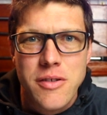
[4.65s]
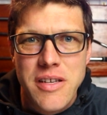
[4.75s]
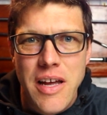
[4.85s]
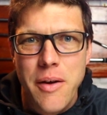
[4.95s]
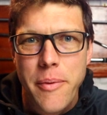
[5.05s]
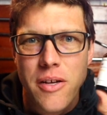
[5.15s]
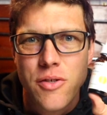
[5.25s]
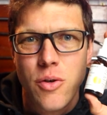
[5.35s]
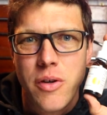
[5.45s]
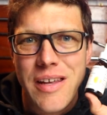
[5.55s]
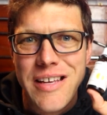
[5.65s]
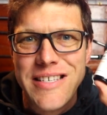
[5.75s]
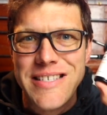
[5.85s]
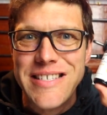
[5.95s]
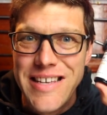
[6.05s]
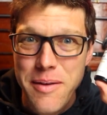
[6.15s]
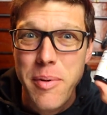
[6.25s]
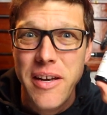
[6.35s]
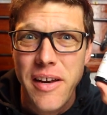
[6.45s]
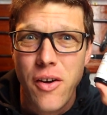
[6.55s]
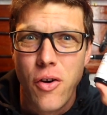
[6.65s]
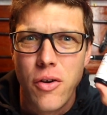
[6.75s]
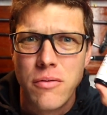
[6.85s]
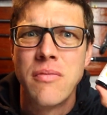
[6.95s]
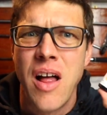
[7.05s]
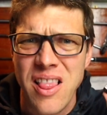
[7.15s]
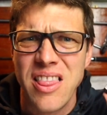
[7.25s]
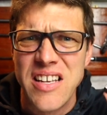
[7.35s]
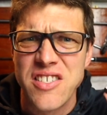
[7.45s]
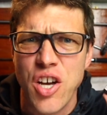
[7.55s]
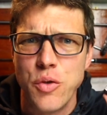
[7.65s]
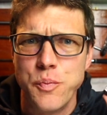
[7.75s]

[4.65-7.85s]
Today we are talking CBD oil. Let's go.